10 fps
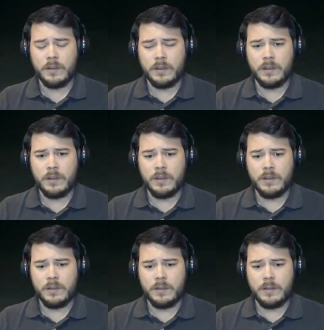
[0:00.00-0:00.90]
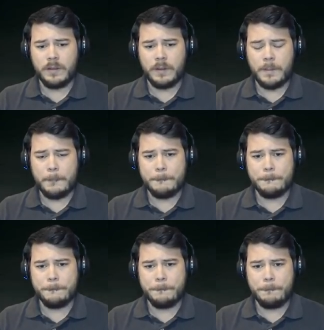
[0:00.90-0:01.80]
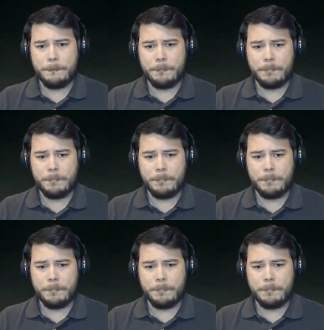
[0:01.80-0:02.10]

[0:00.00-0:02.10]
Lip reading: Nothing is said.